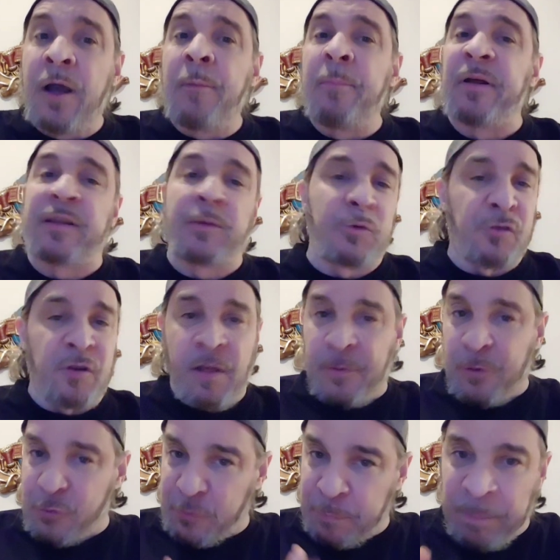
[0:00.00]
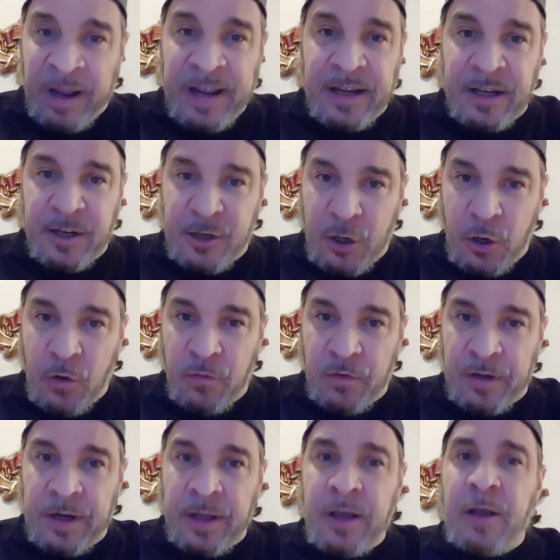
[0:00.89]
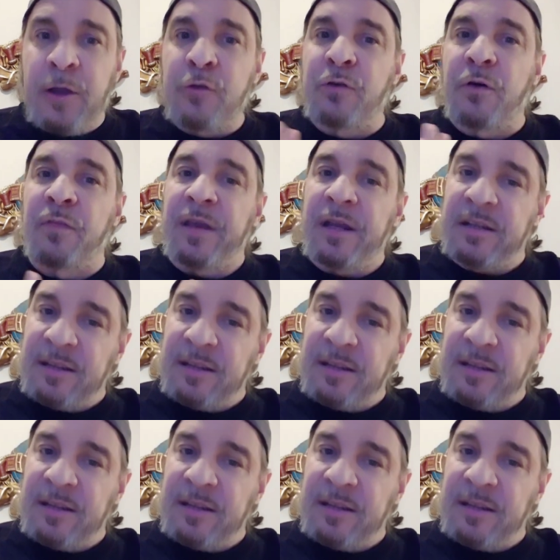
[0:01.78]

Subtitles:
but there was another spike in COVID, so they